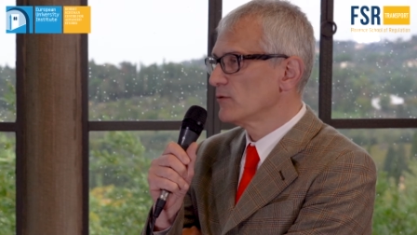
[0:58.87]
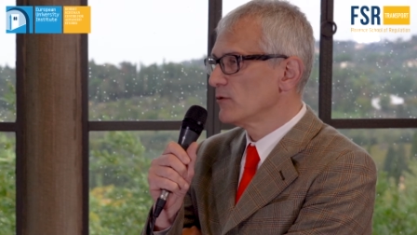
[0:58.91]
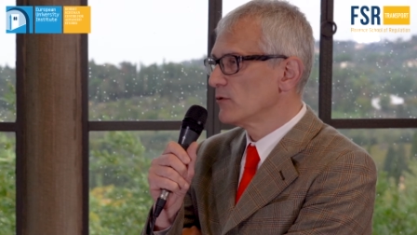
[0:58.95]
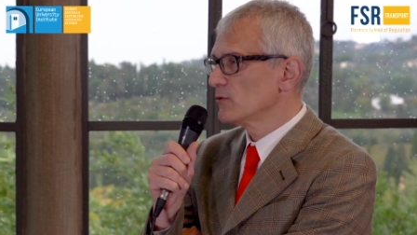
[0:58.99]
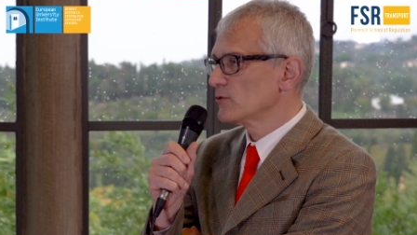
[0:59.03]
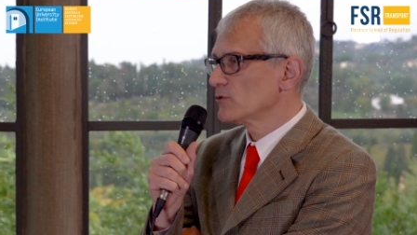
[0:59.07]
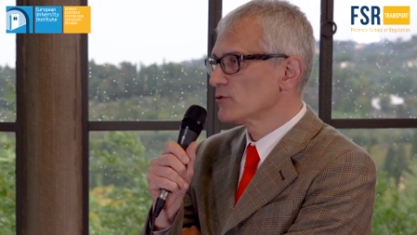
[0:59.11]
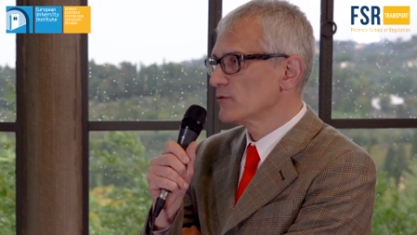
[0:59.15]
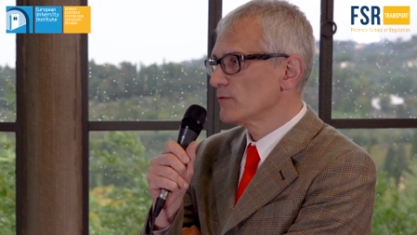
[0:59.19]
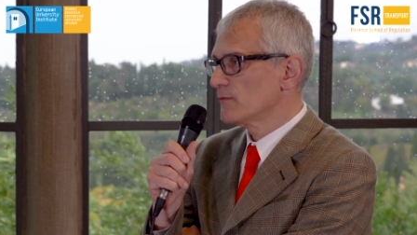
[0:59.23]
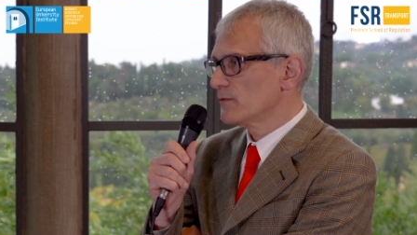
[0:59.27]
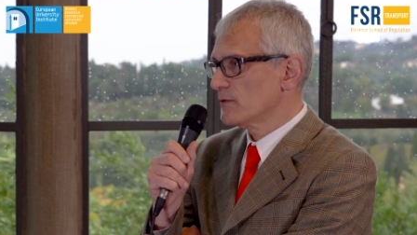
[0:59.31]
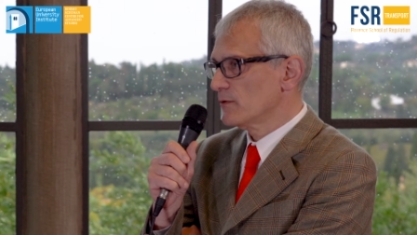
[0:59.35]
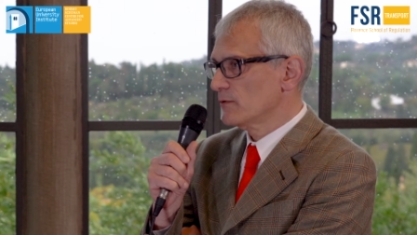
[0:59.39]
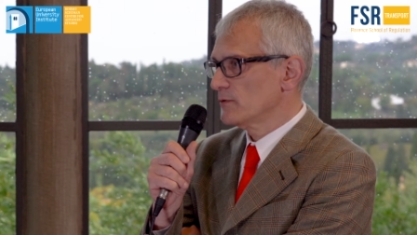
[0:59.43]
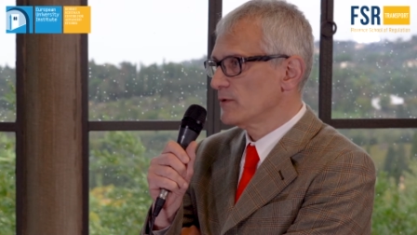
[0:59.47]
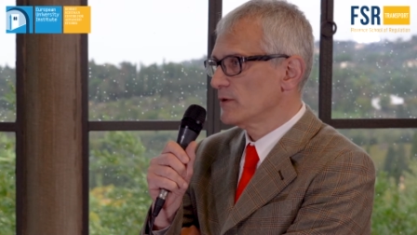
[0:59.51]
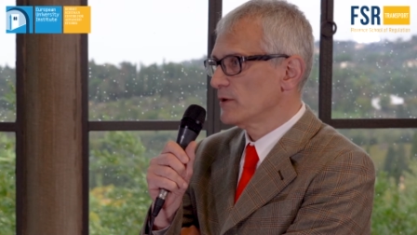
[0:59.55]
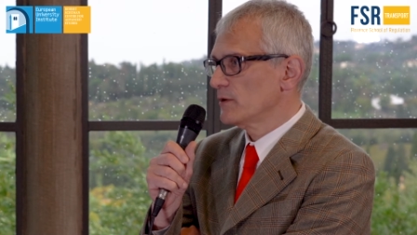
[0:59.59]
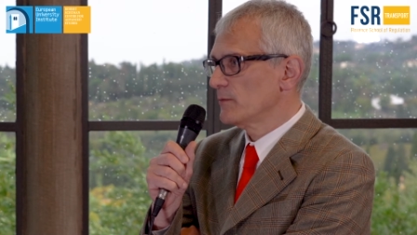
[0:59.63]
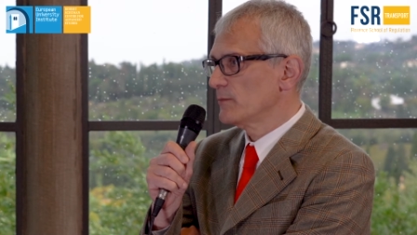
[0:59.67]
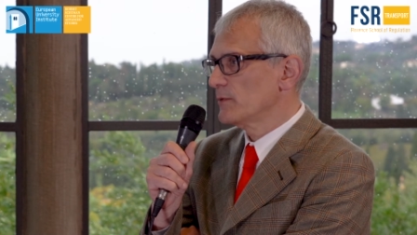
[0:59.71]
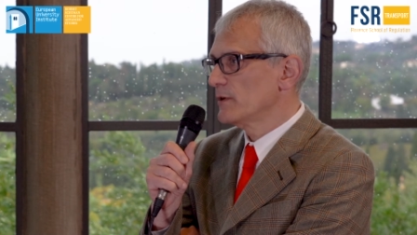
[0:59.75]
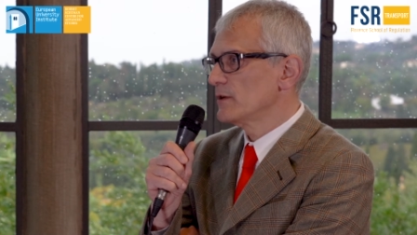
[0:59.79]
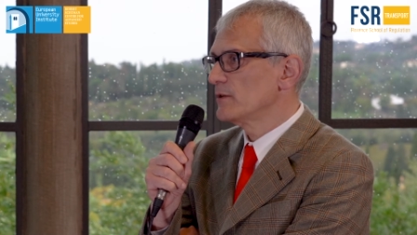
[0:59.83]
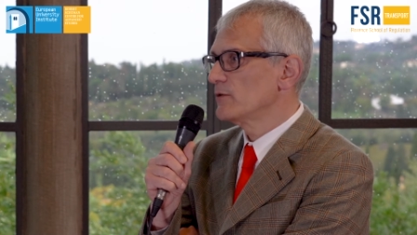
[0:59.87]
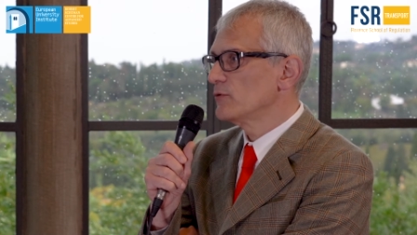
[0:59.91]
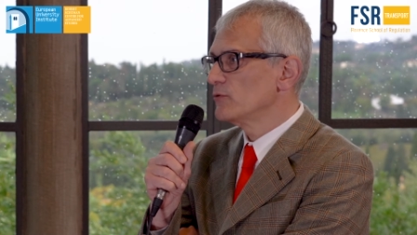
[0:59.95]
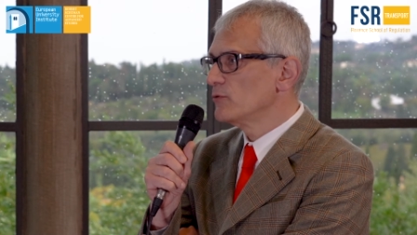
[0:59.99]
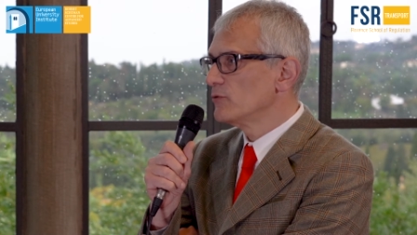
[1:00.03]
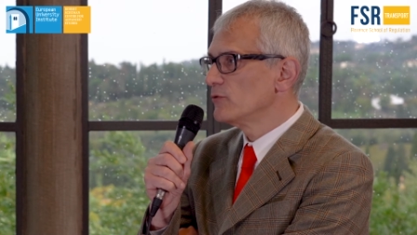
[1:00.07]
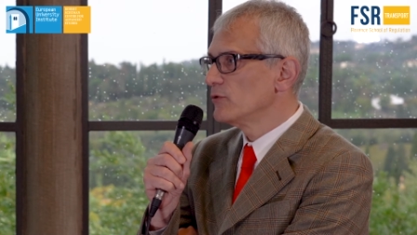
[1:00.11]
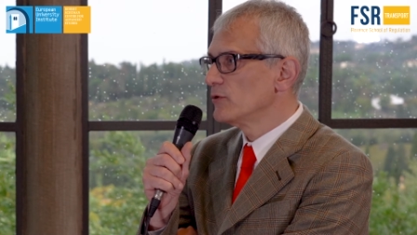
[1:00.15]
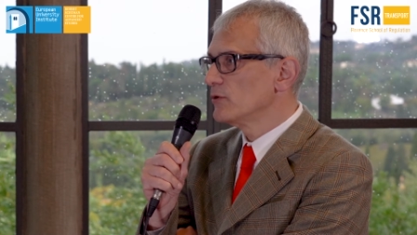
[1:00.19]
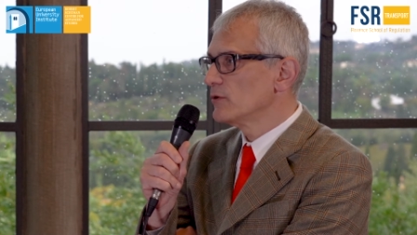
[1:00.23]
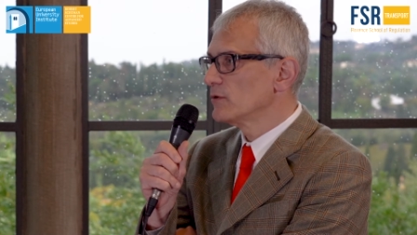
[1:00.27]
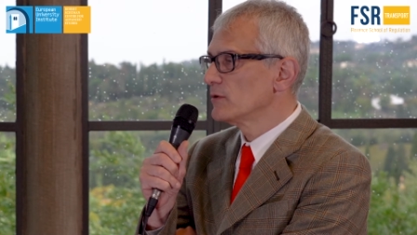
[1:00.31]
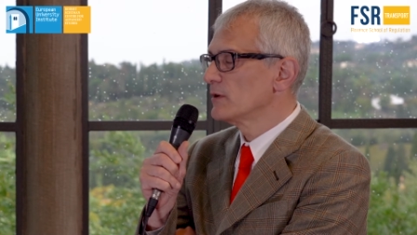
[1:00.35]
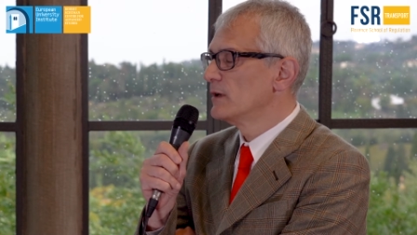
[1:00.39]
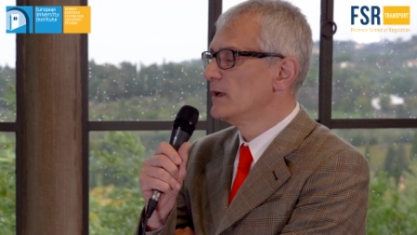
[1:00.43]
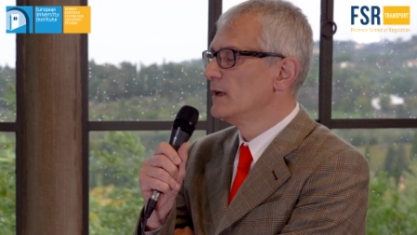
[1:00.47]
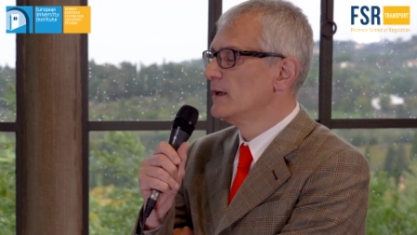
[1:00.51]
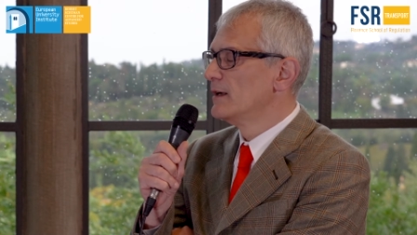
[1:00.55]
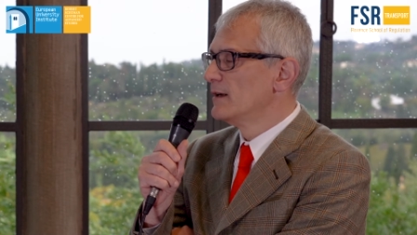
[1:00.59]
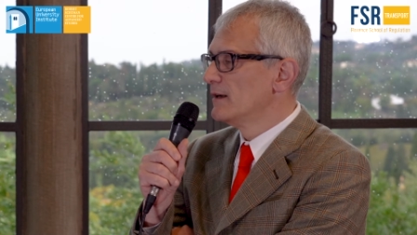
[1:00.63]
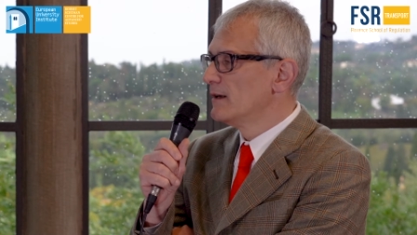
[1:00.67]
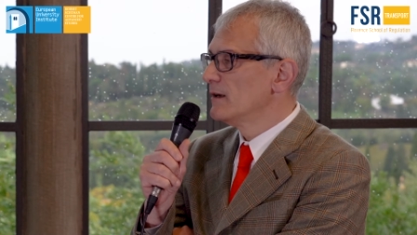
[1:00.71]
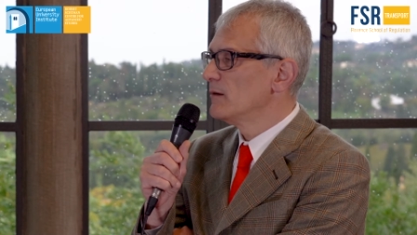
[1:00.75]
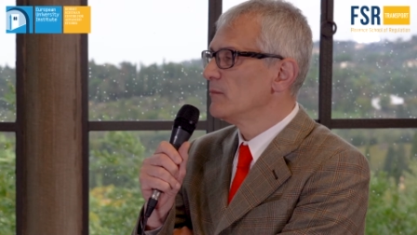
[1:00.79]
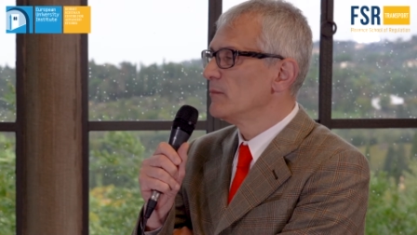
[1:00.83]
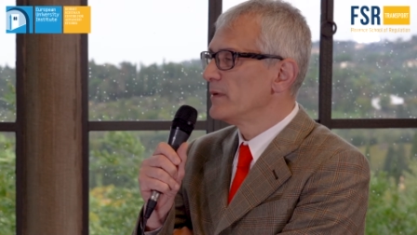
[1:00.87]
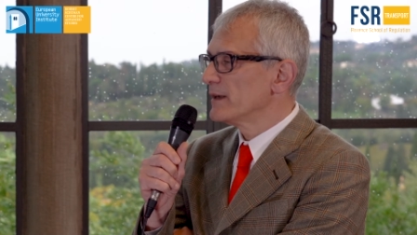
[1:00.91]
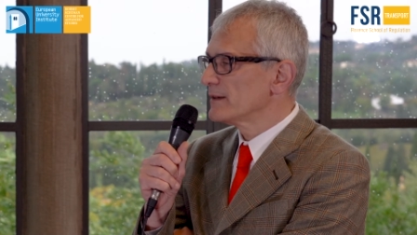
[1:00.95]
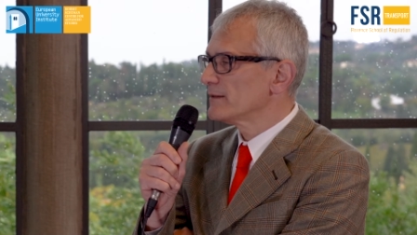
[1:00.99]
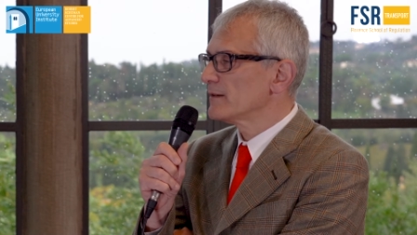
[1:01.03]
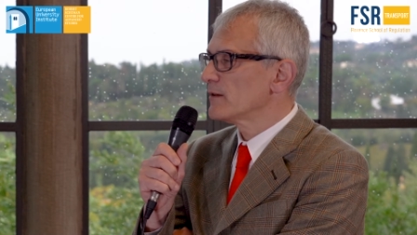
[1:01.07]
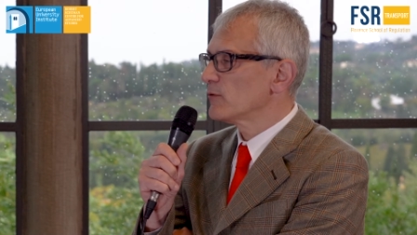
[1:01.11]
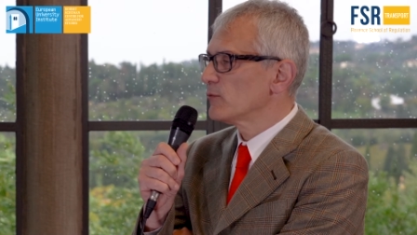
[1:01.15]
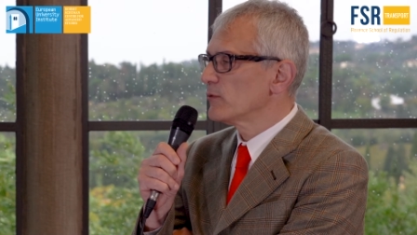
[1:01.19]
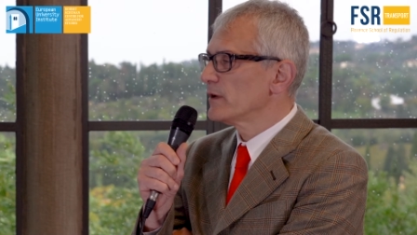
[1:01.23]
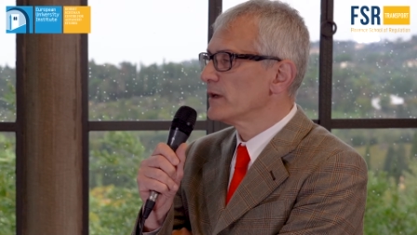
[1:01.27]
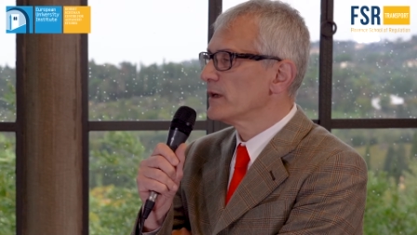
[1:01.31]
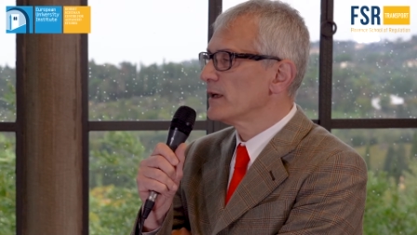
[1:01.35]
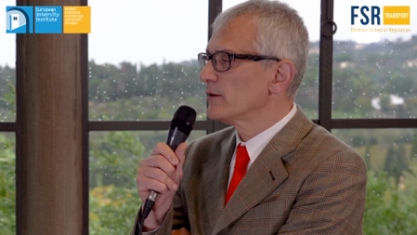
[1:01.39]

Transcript: also from the European Union, a better way